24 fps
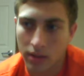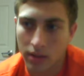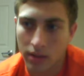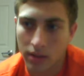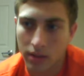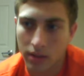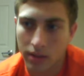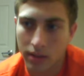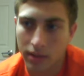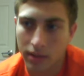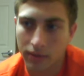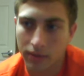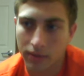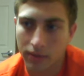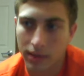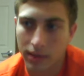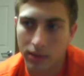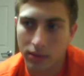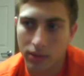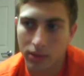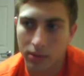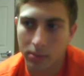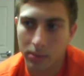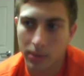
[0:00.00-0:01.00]
and then they
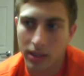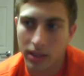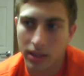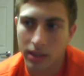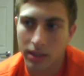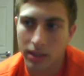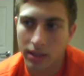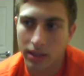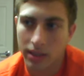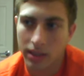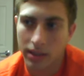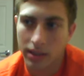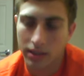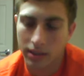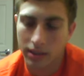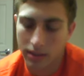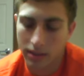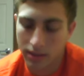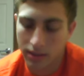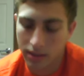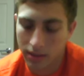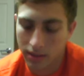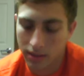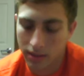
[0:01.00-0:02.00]
finally met, and
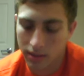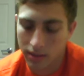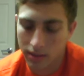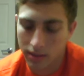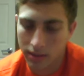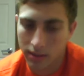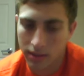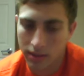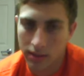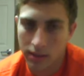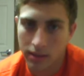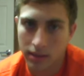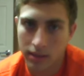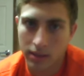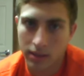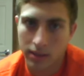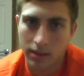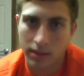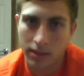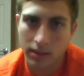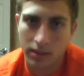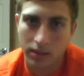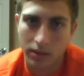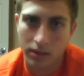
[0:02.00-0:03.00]
uh,
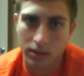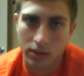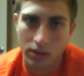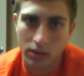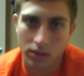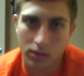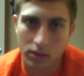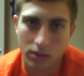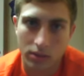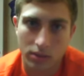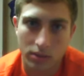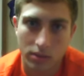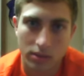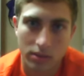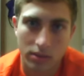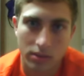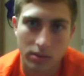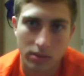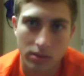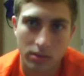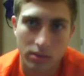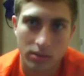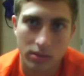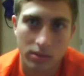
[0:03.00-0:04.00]
the girl
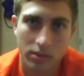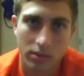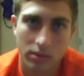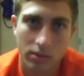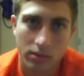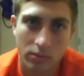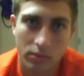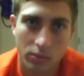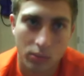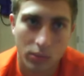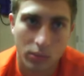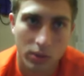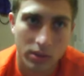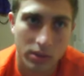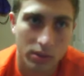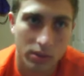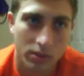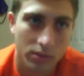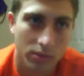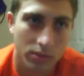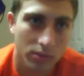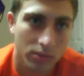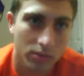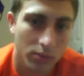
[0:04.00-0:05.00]

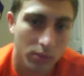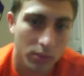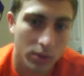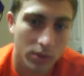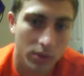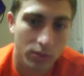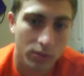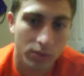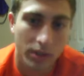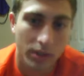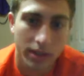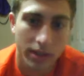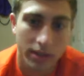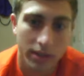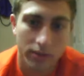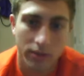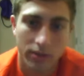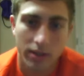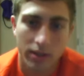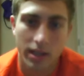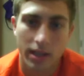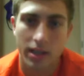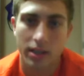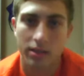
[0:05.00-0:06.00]
wasn't wasn't ready
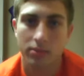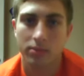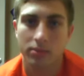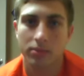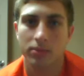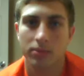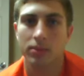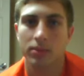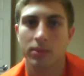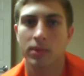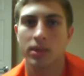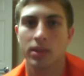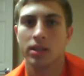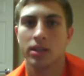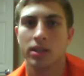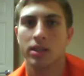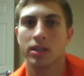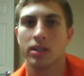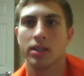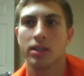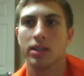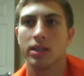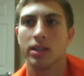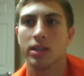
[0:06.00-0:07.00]
for that
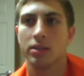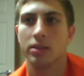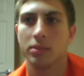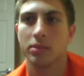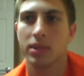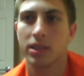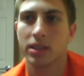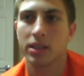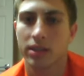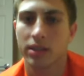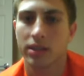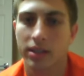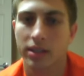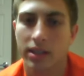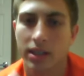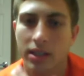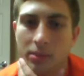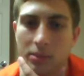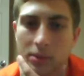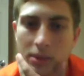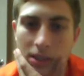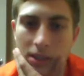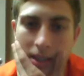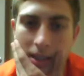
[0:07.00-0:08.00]
and being like
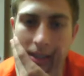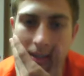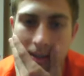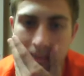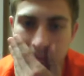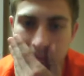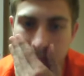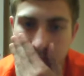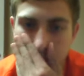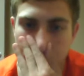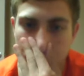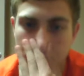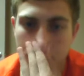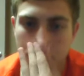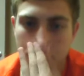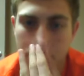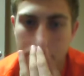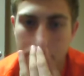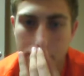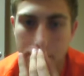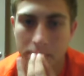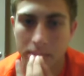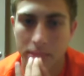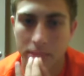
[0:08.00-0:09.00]
that, but uh,
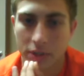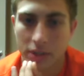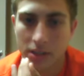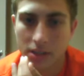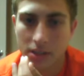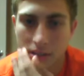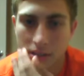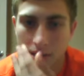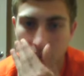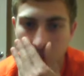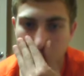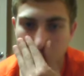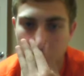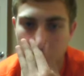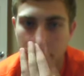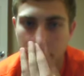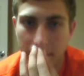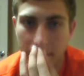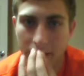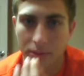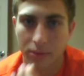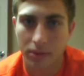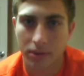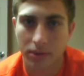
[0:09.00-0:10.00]
she still
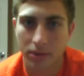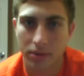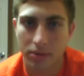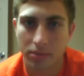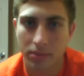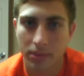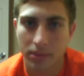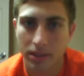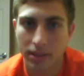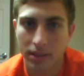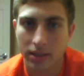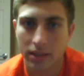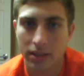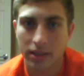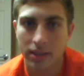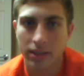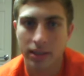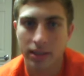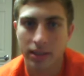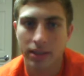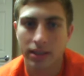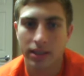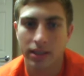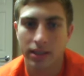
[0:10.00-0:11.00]
stayed with him, and,
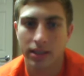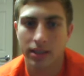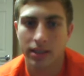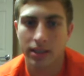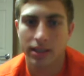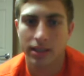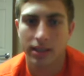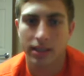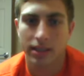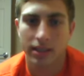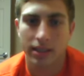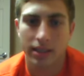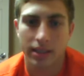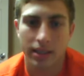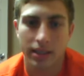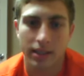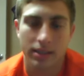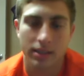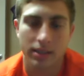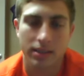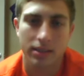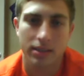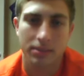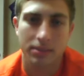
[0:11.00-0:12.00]
and they
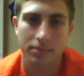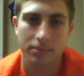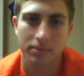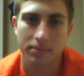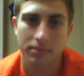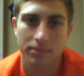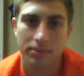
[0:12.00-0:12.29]
um,